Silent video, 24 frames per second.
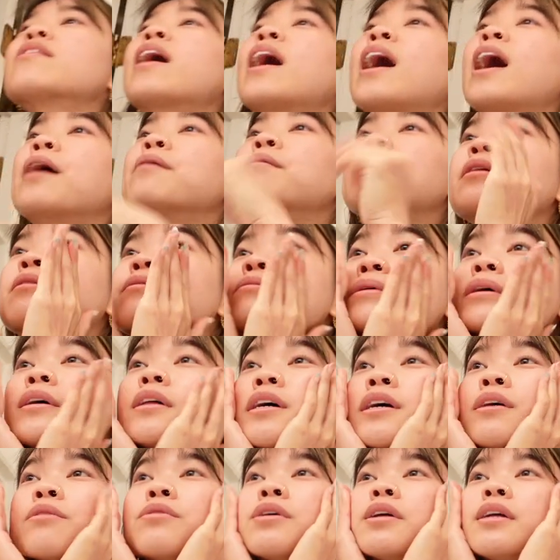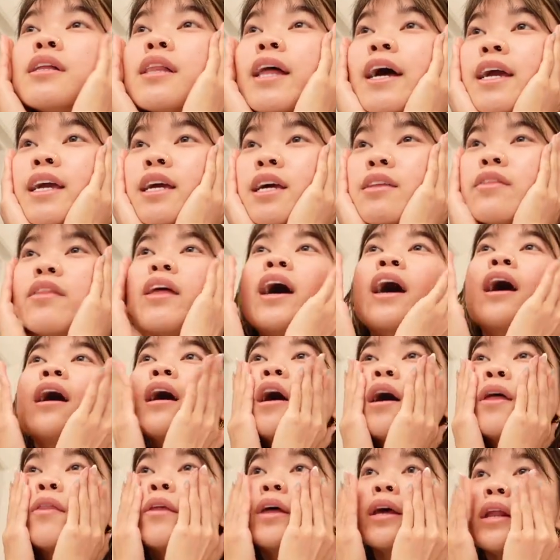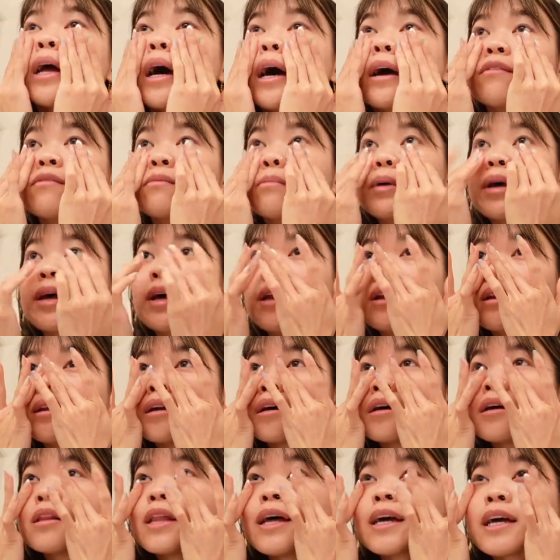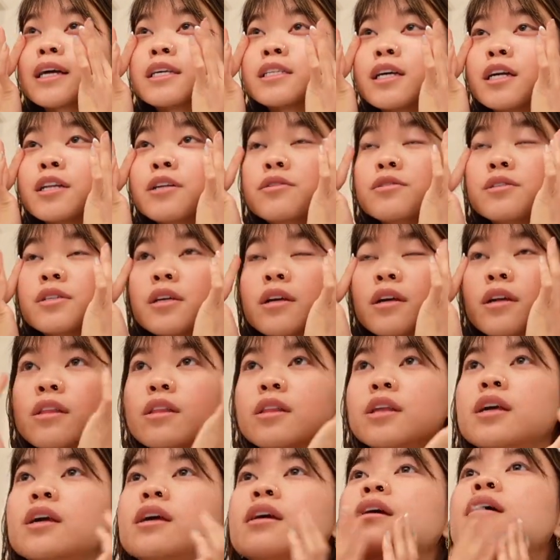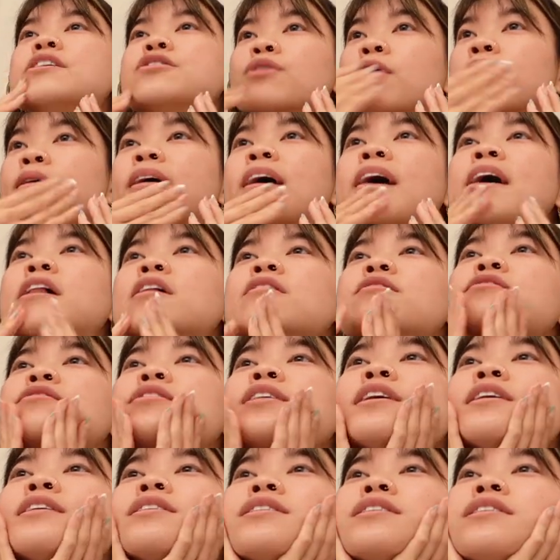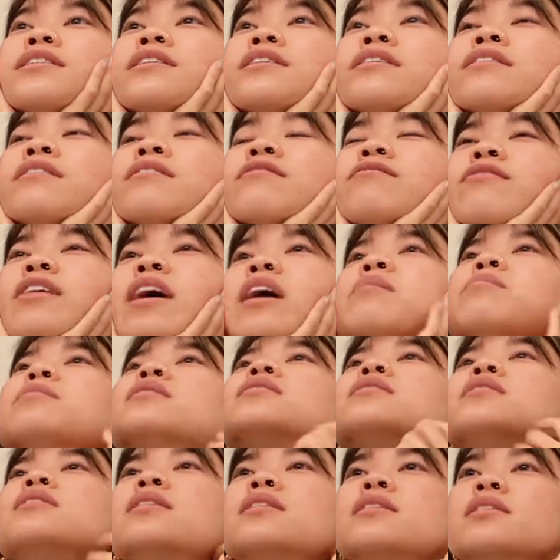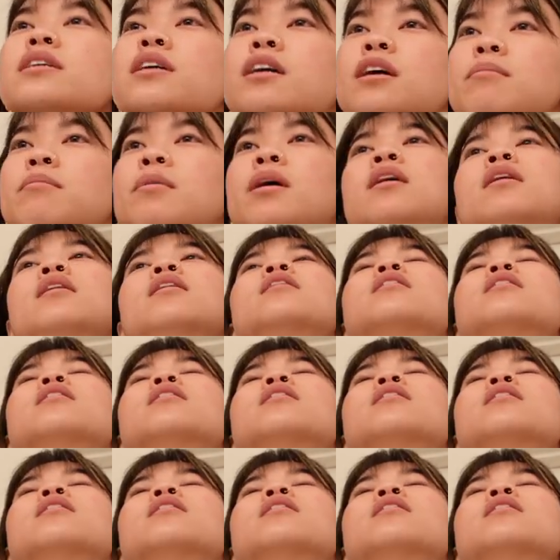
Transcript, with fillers: that and really liking that. And then I've been, like I said, using the Drunk Elephant vitamin C serum.